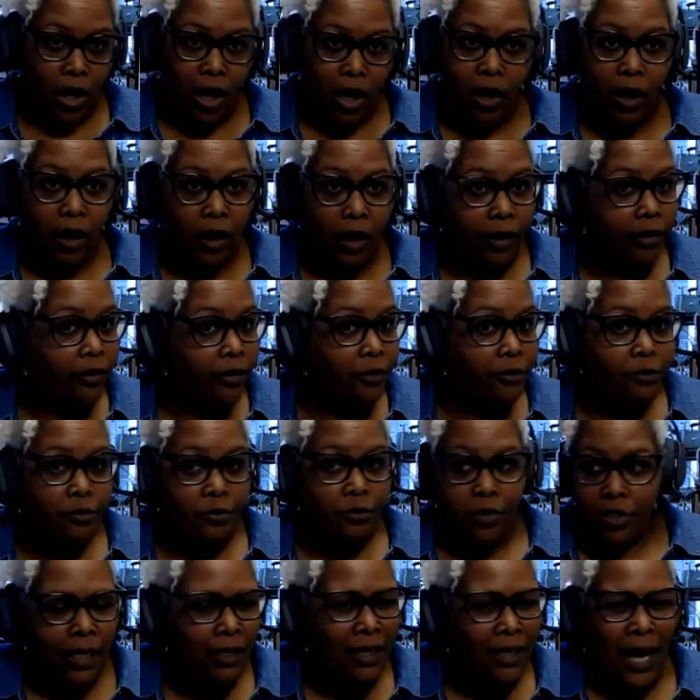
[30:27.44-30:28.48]
are
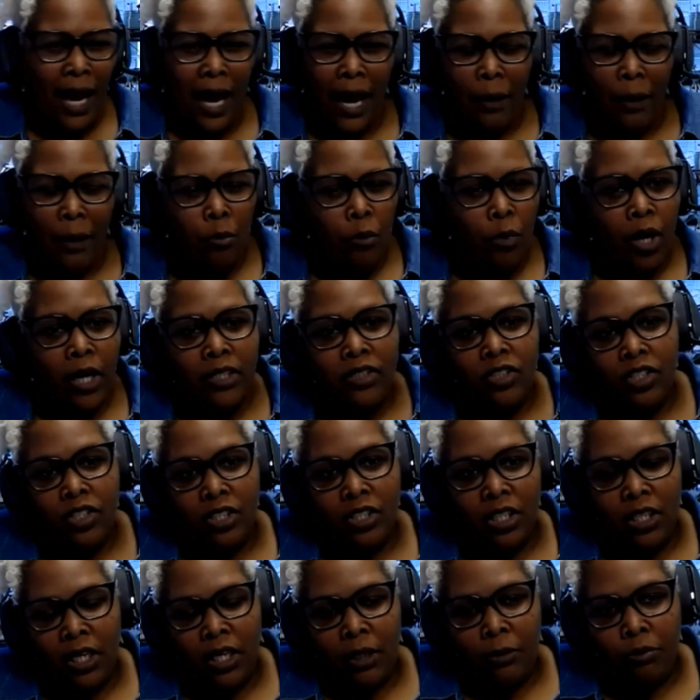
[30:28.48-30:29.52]
in not
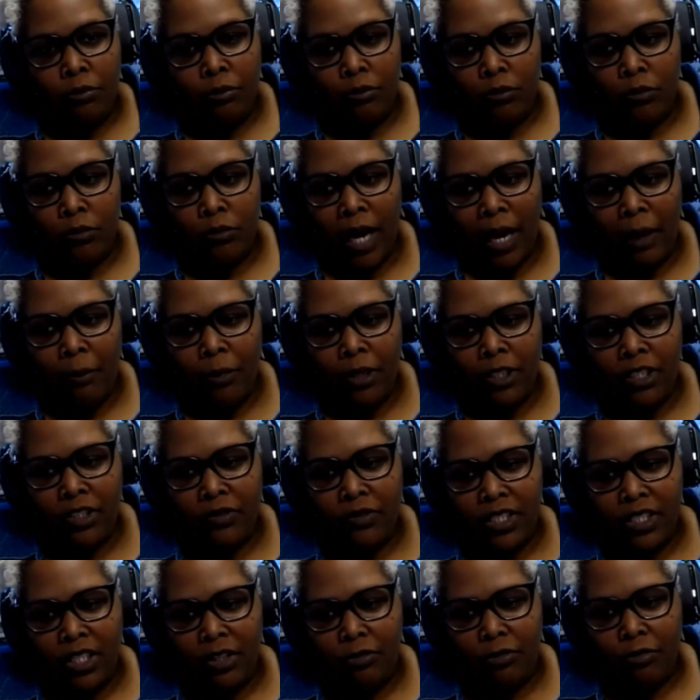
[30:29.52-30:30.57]
much
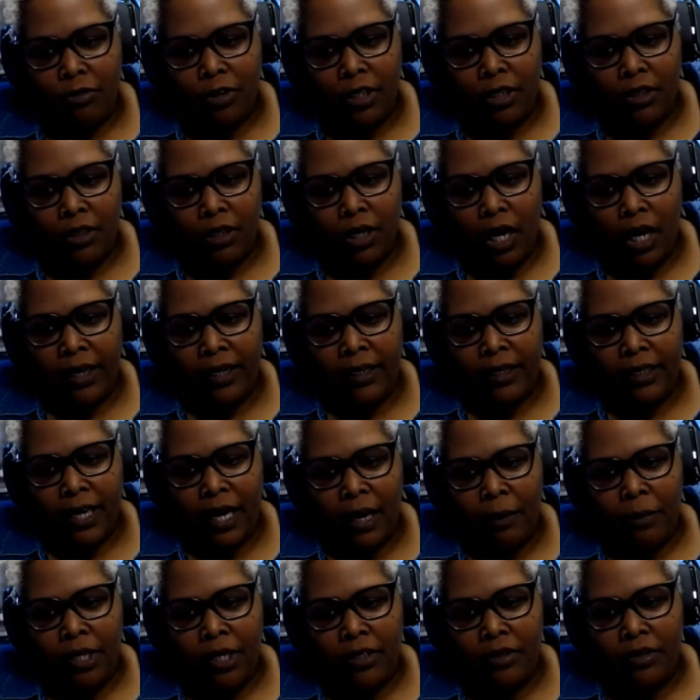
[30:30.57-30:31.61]
of a different
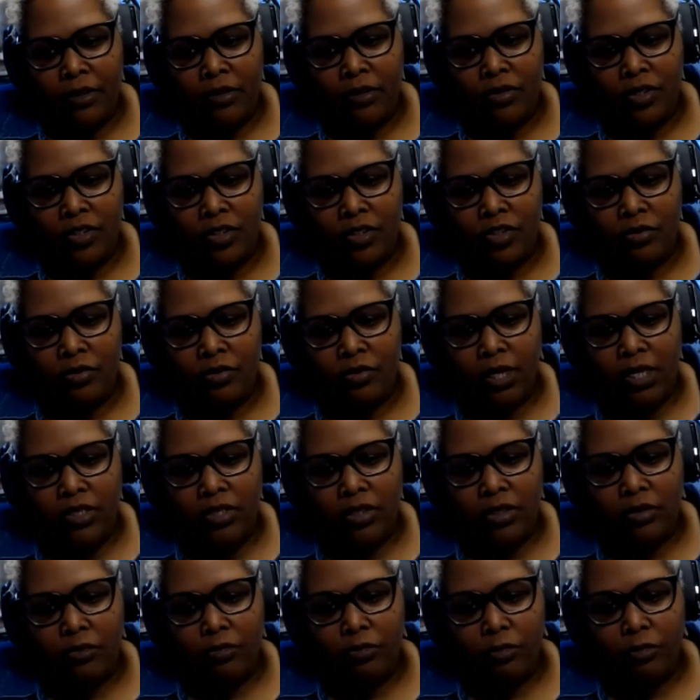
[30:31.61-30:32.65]
economic
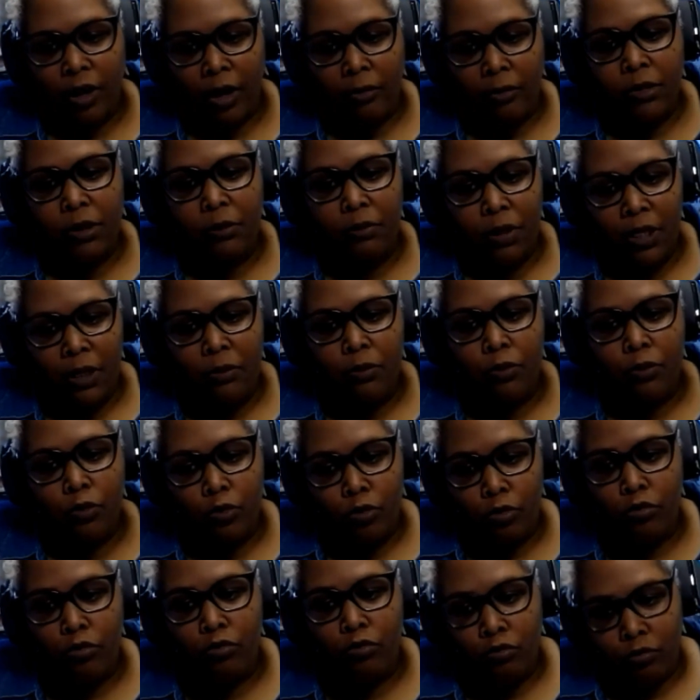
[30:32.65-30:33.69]
situation from the
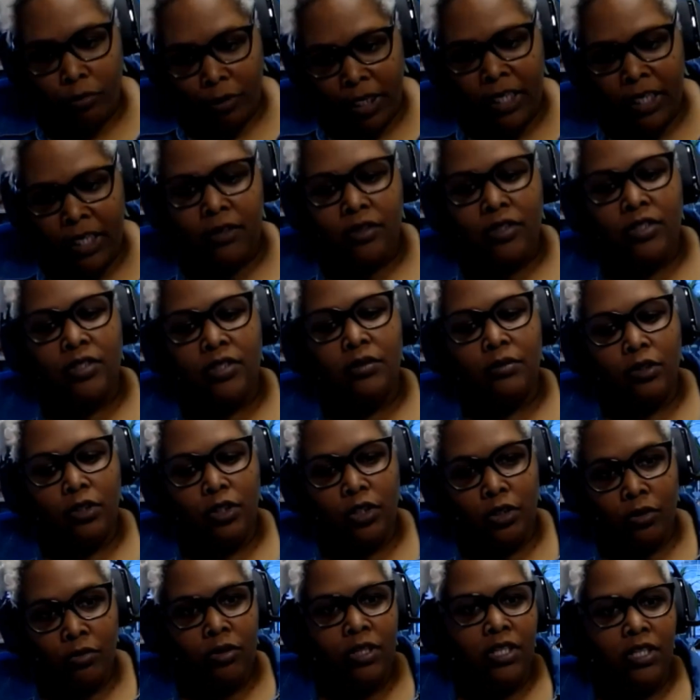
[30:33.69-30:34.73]
people who rent
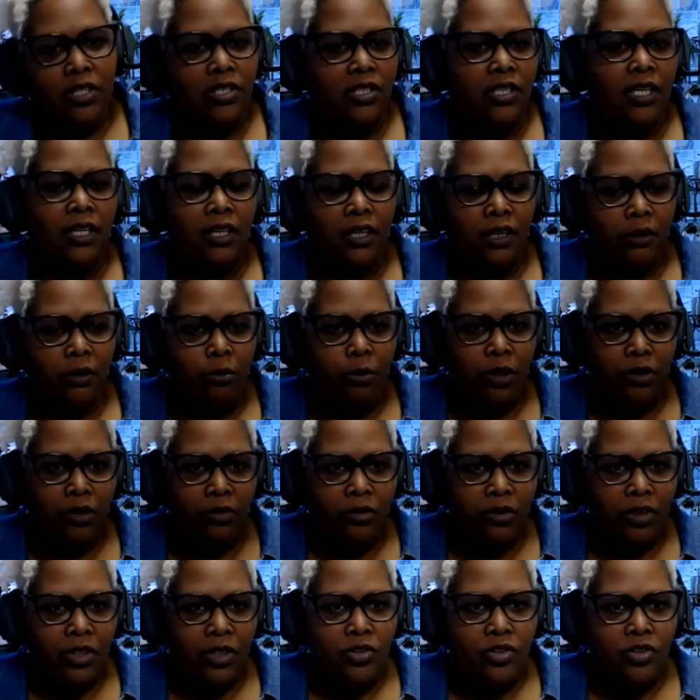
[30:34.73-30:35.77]
units in their
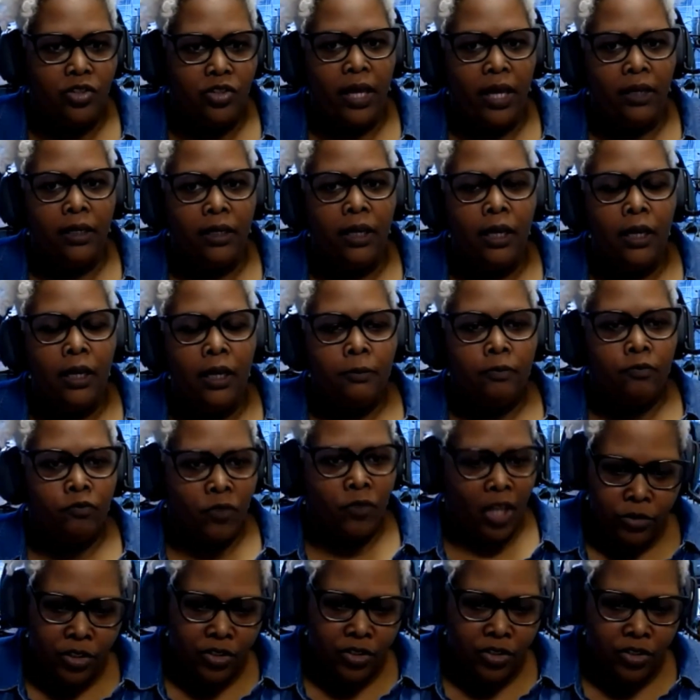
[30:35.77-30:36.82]
buildings, and
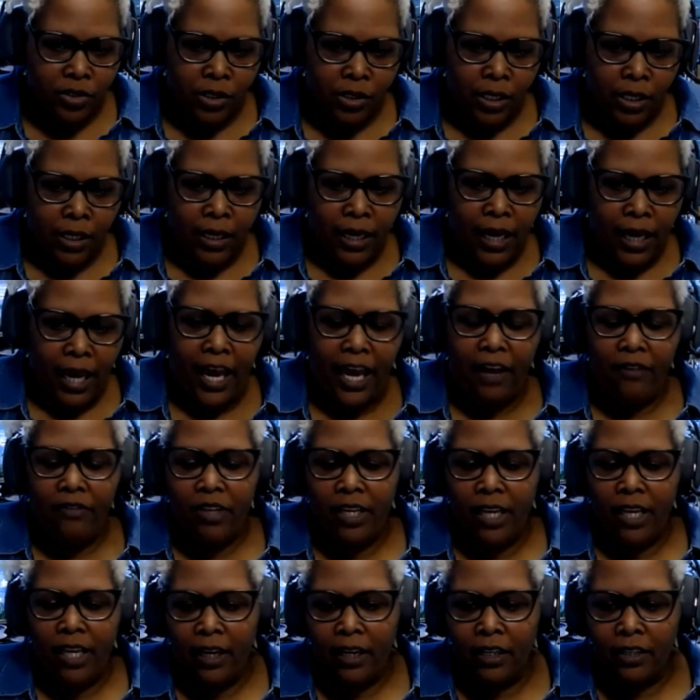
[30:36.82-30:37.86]
just
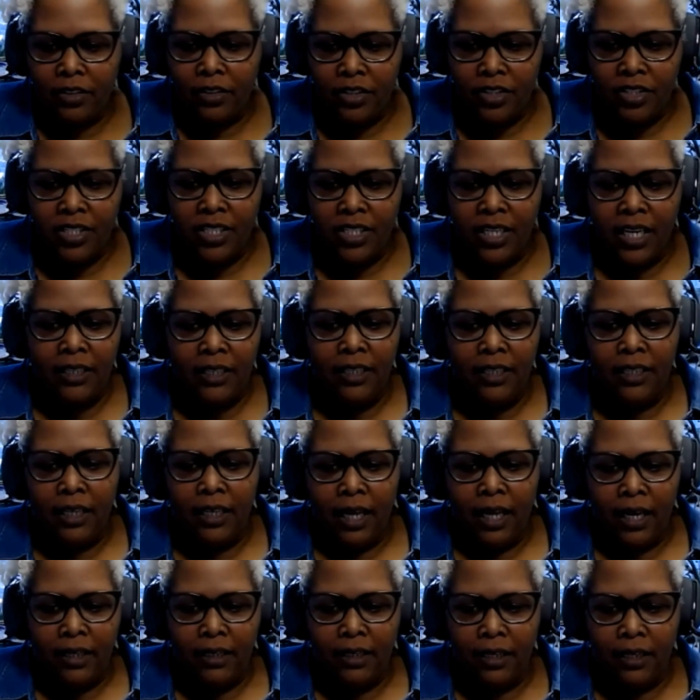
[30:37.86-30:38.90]
having that understanding
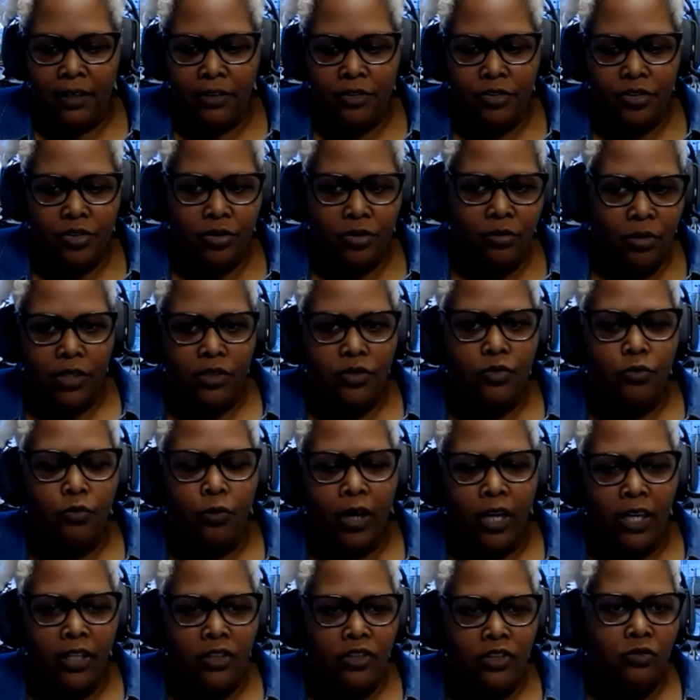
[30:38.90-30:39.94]
that this
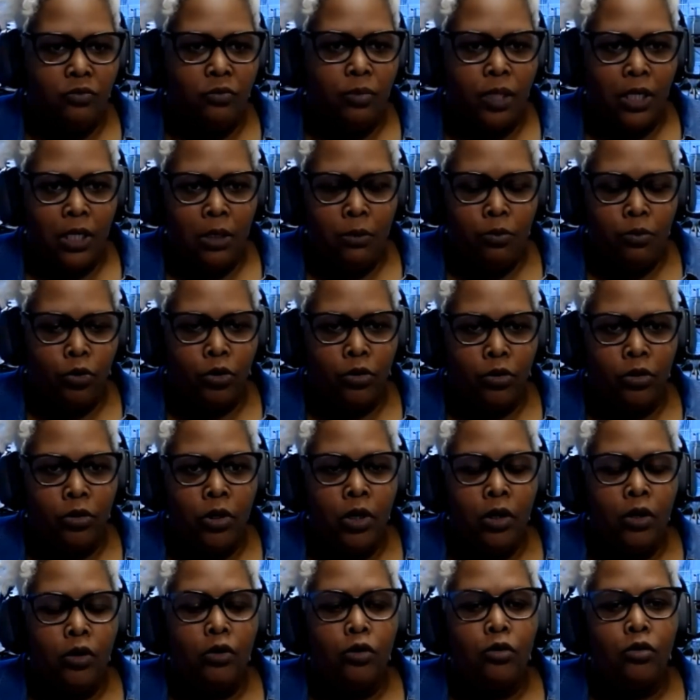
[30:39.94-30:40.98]
range of people
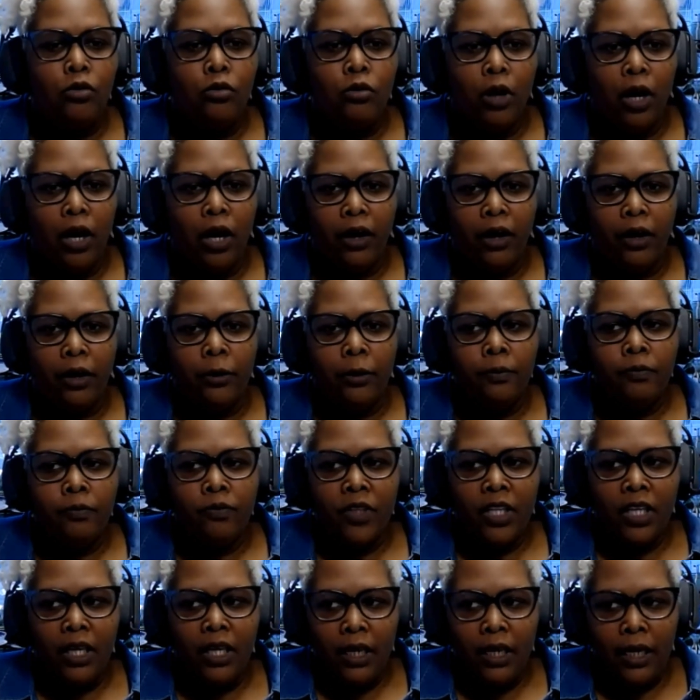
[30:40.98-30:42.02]
who are
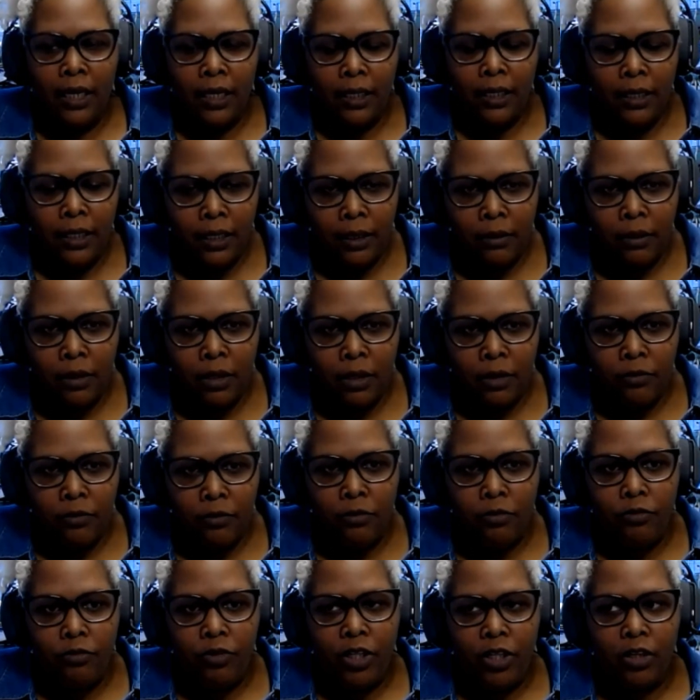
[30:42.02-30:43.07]
in the
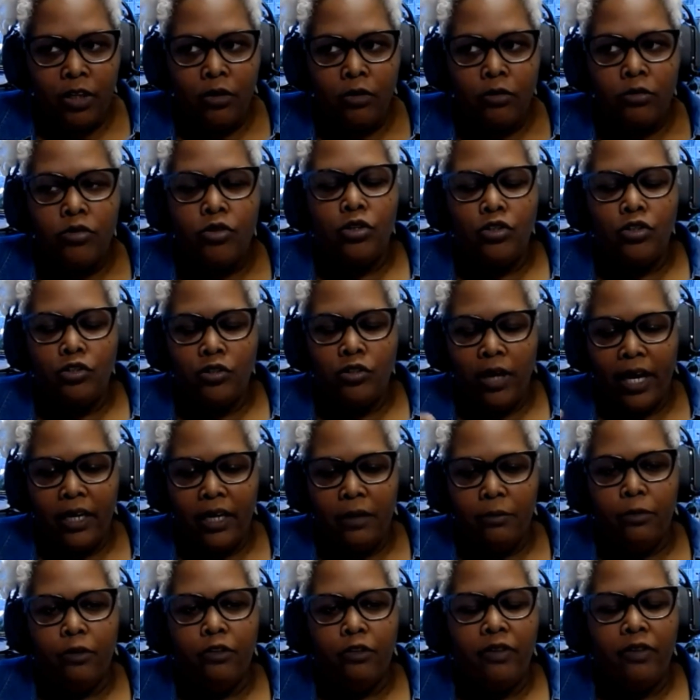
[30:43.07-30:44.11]
field to try
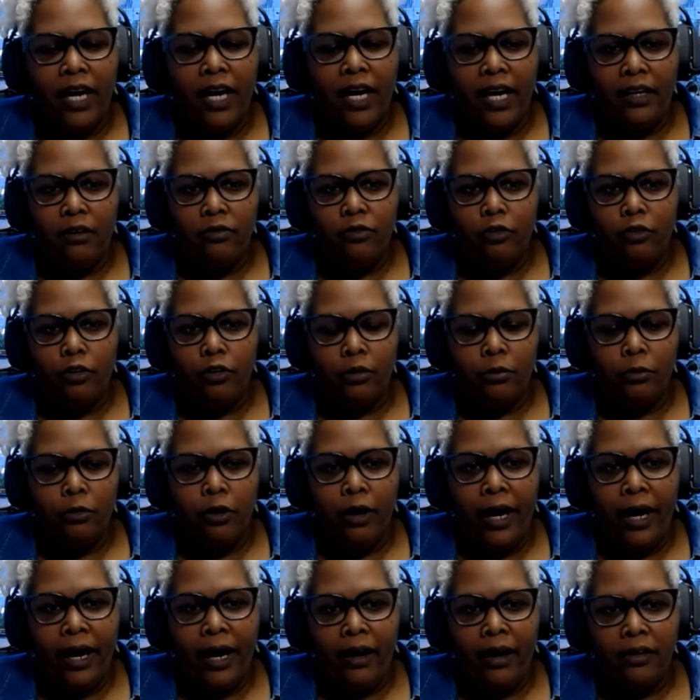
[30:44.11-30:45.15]
to provide
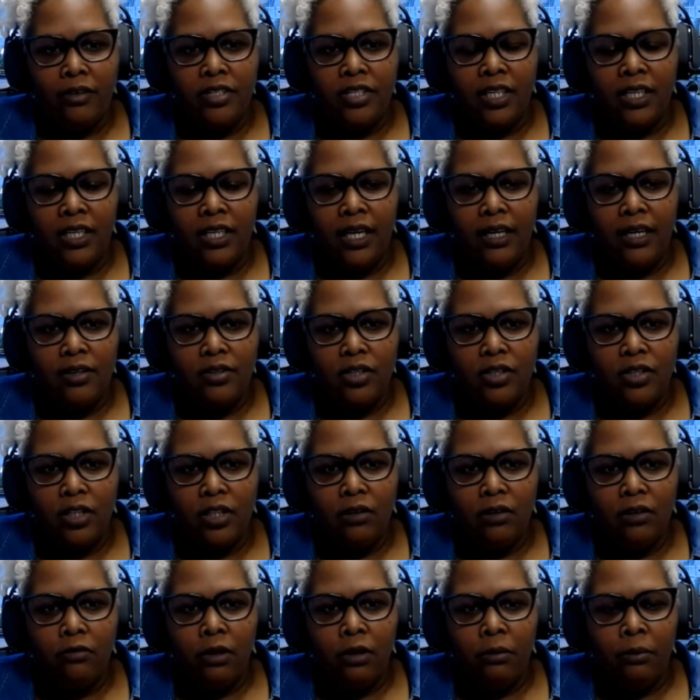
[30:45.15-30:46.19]
affordable housing is a
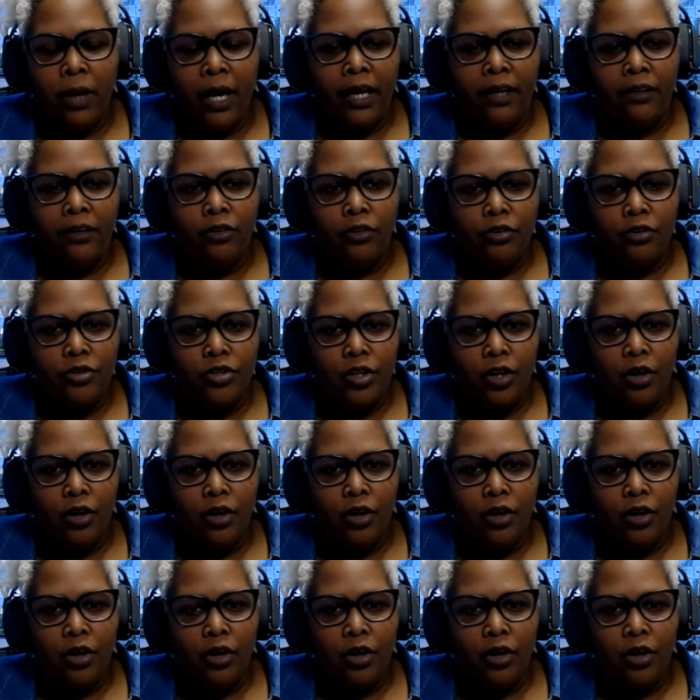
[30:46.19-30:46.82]
good reminder.